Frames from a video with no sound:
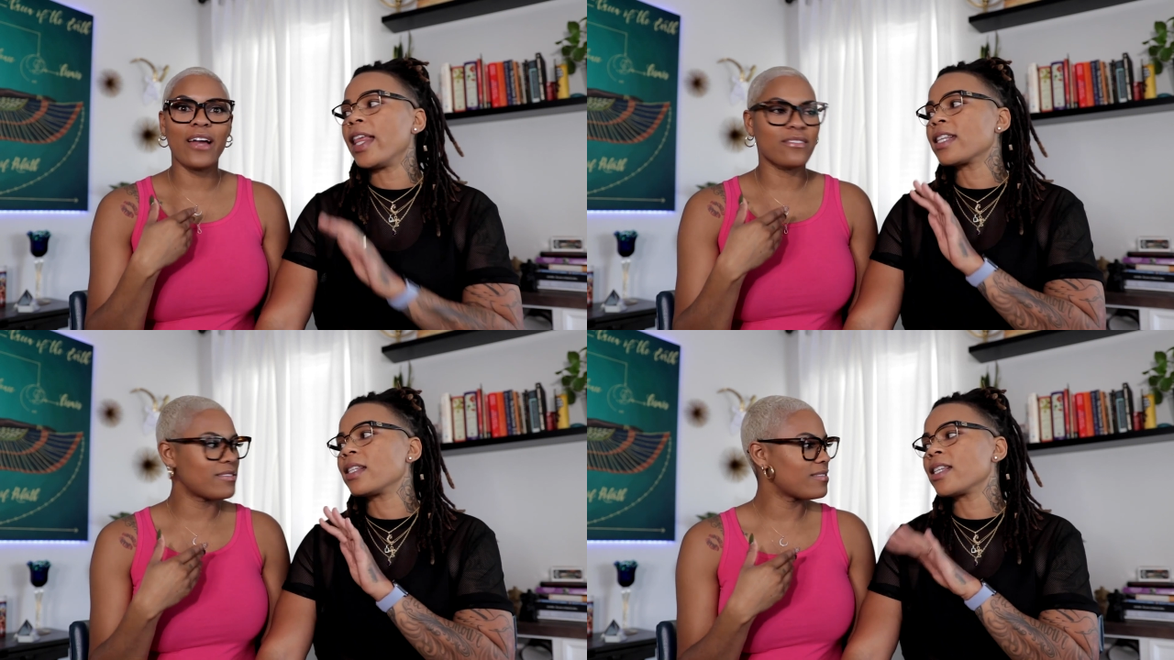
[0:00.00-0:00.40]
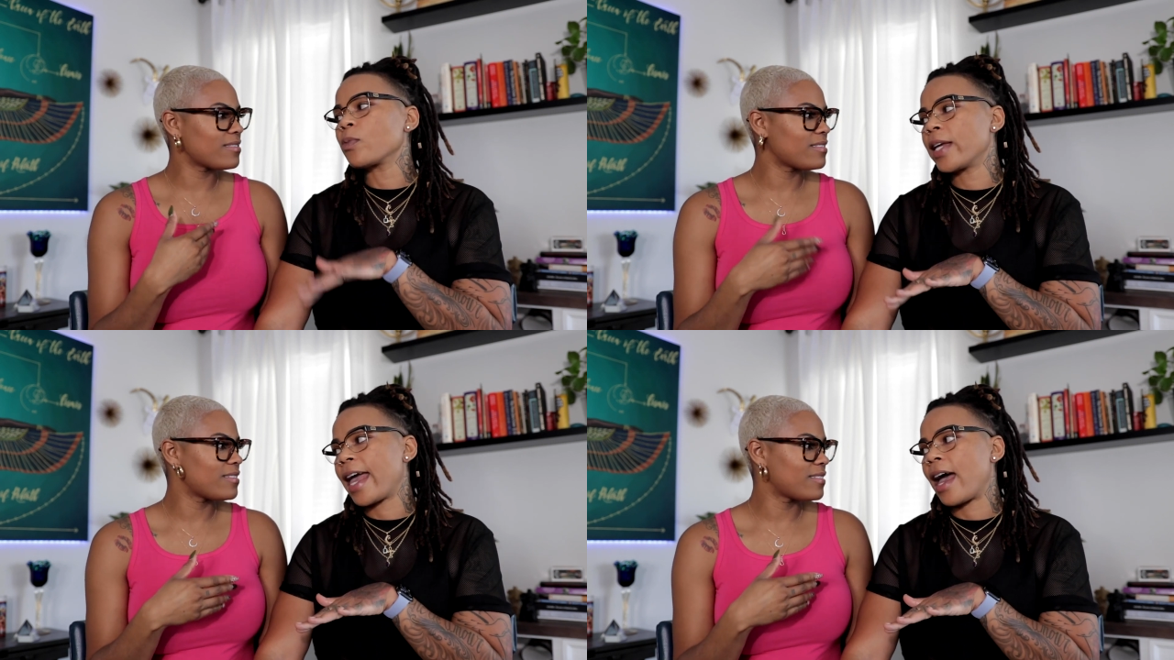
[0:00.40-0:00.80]
Speaker 1: I, let's let's
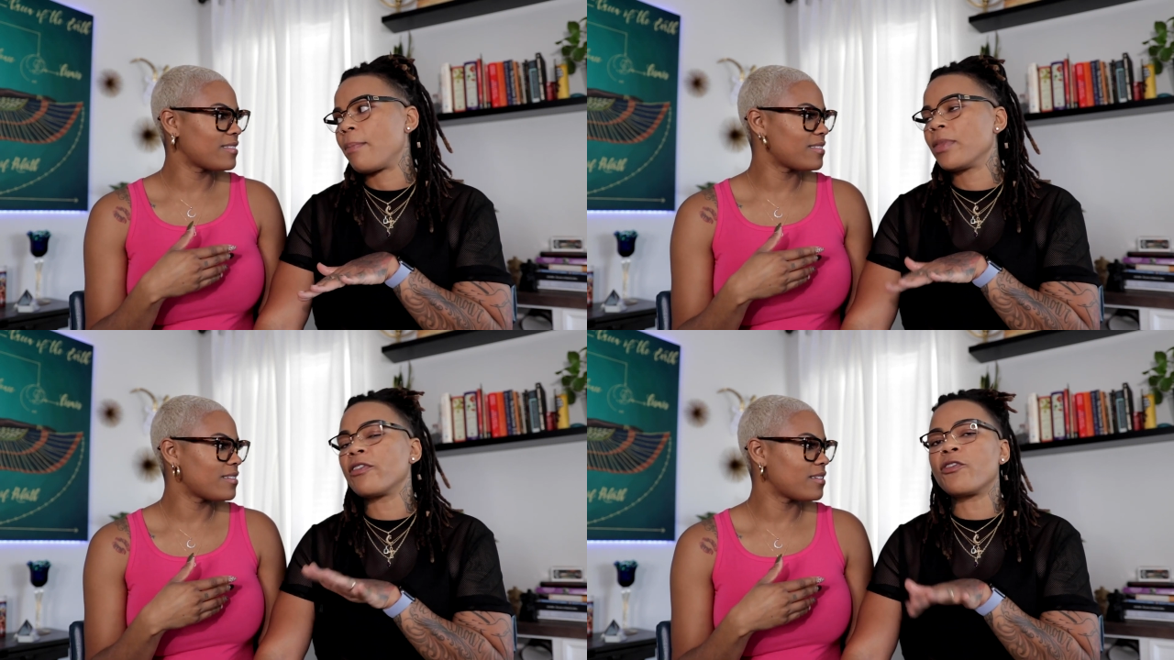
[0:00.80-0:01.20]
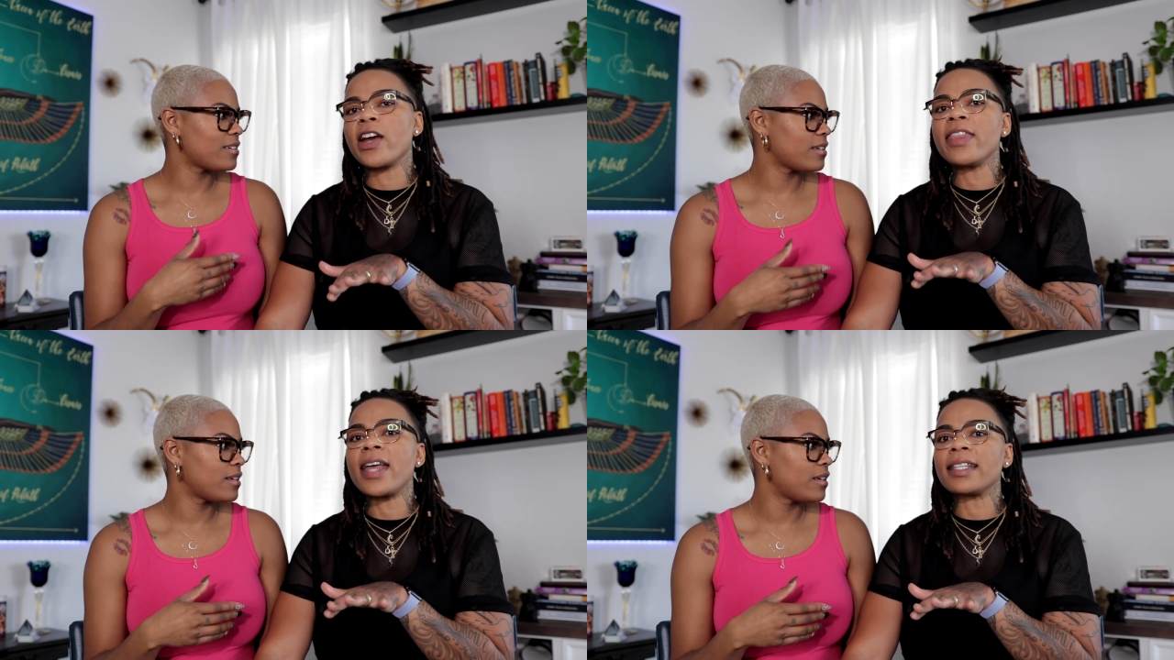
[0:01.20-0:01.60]
recap the
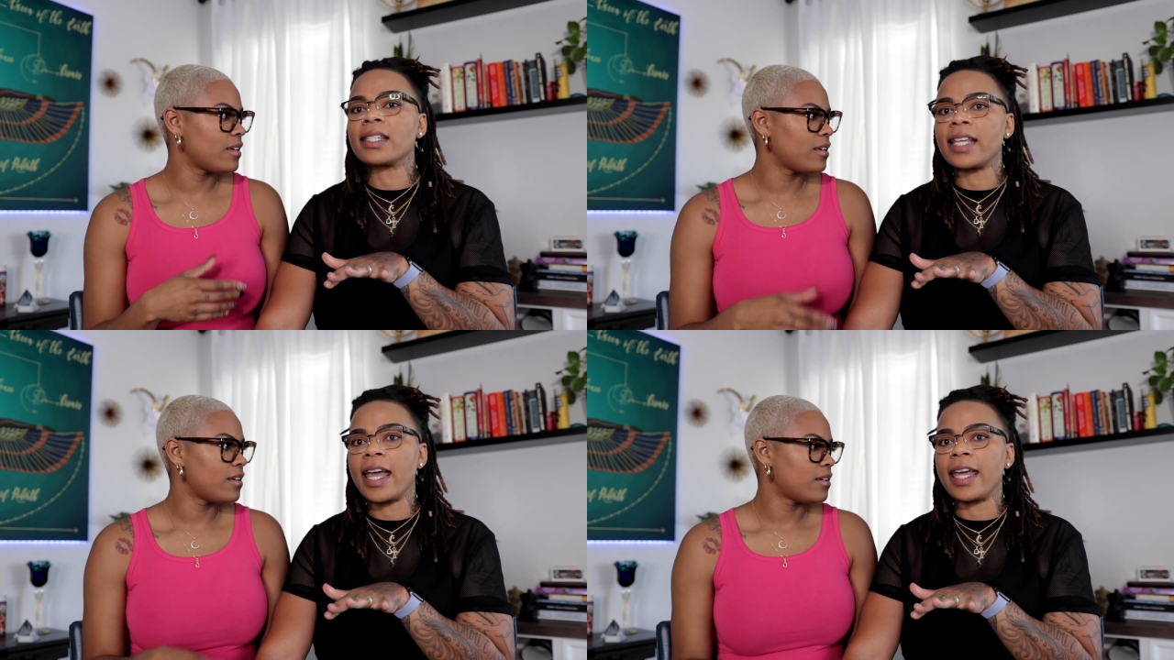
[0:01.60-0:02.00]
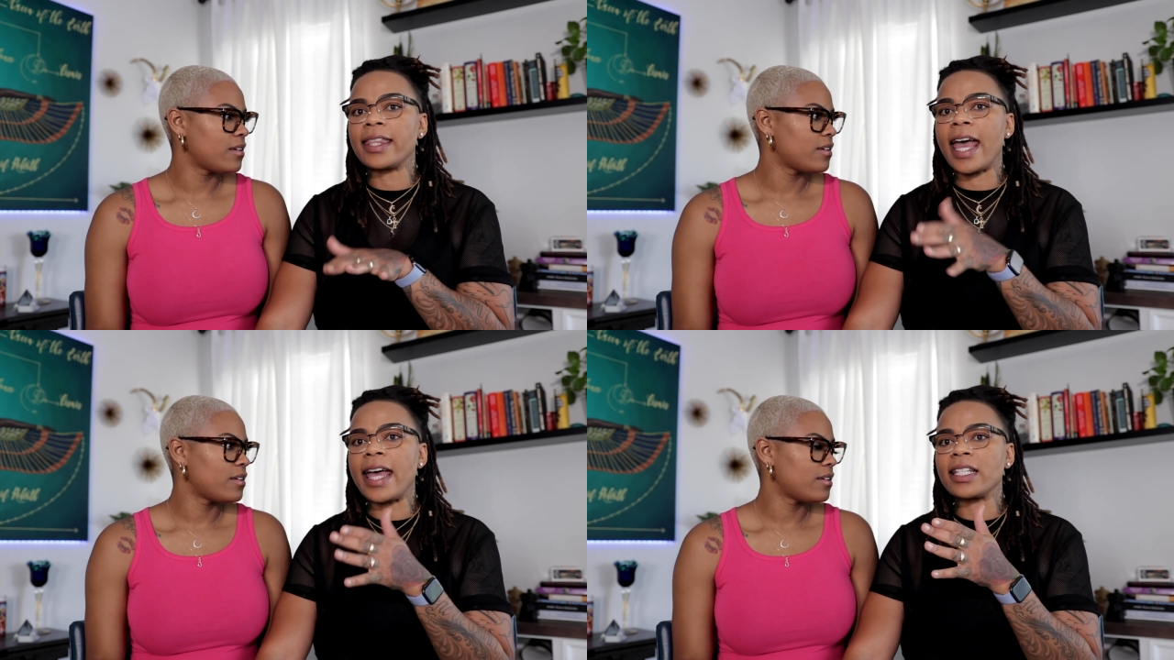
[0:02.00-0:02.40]
friend that said
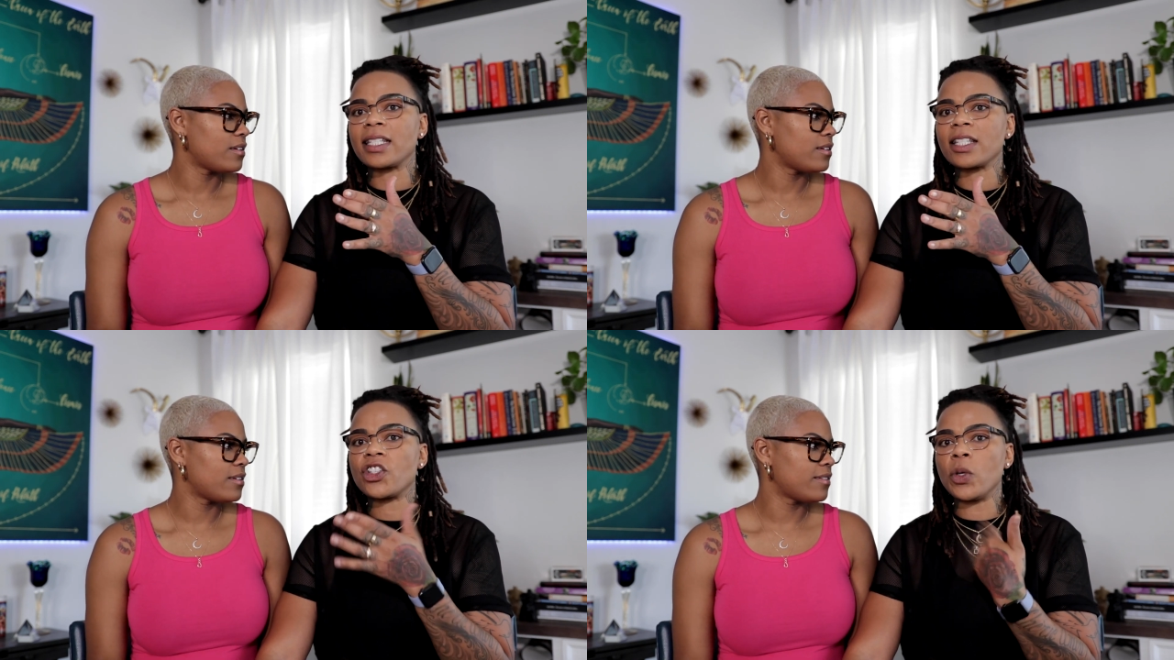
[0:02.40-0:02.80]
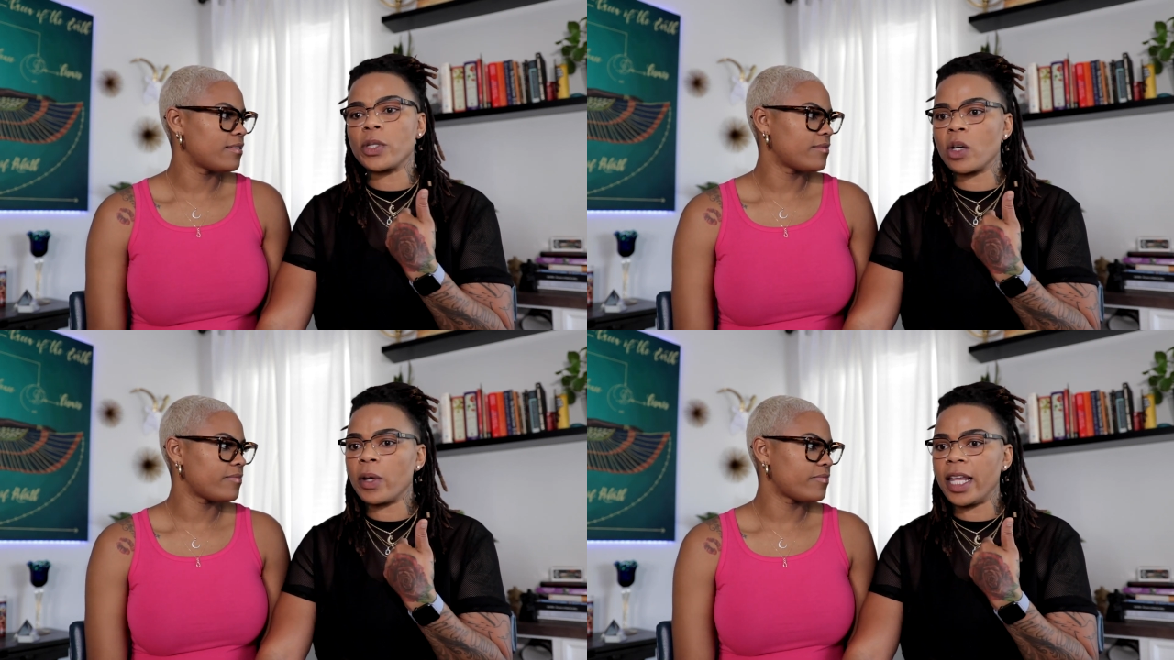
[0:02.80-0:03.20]
that she was in
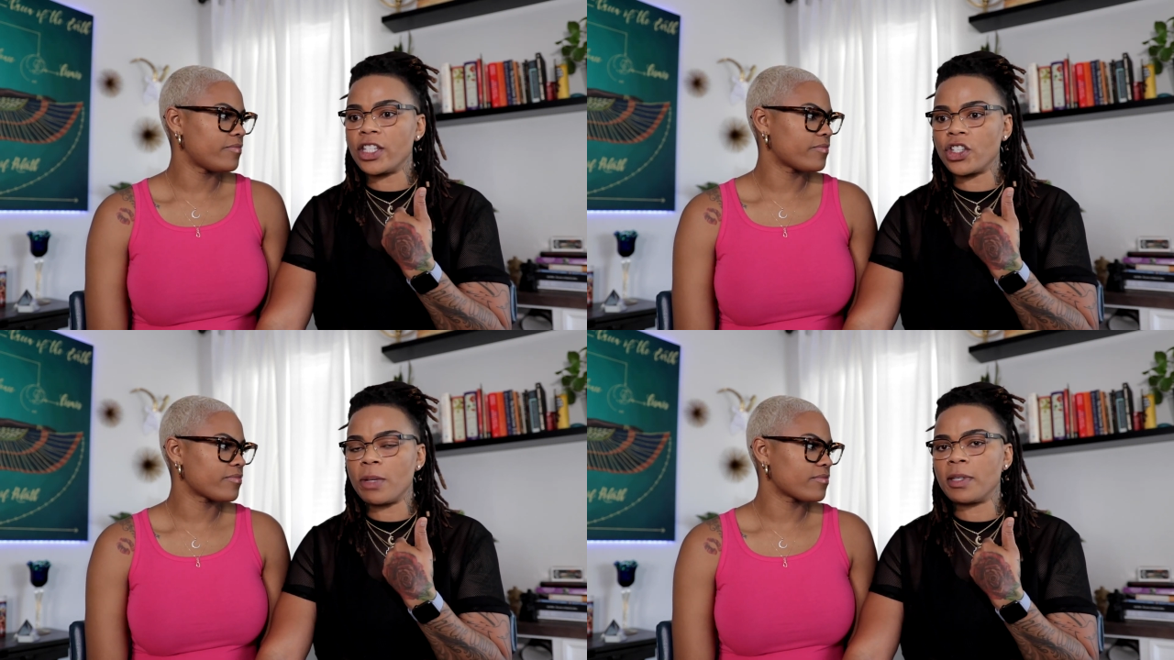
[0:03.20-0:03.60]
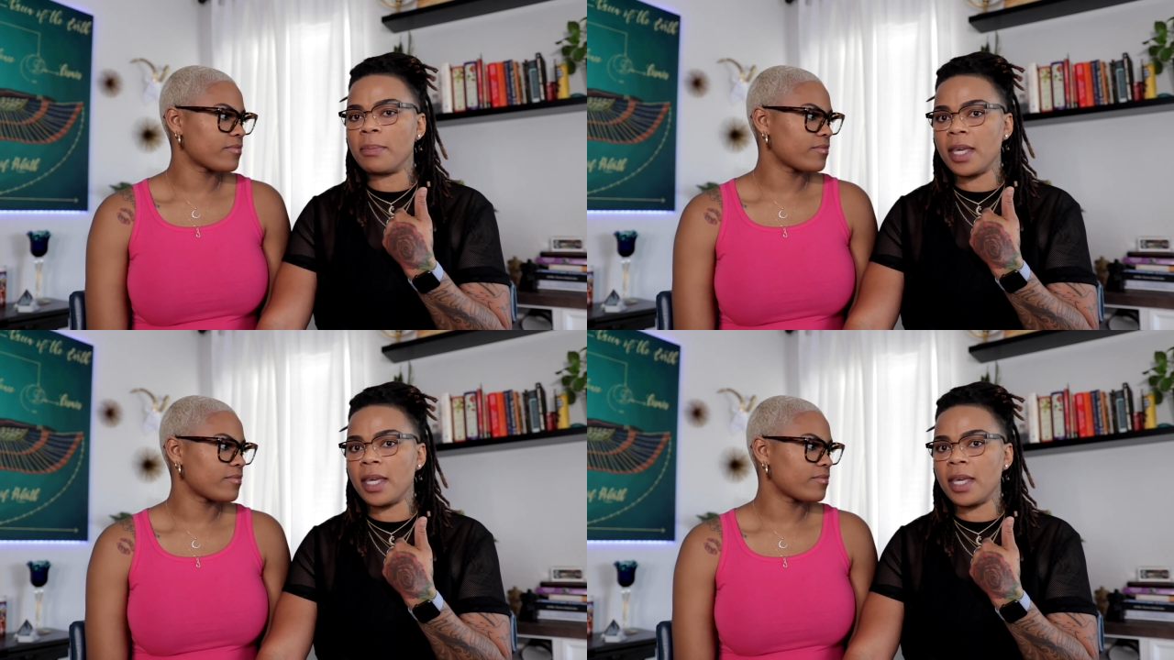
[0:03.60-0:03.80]
a relationship to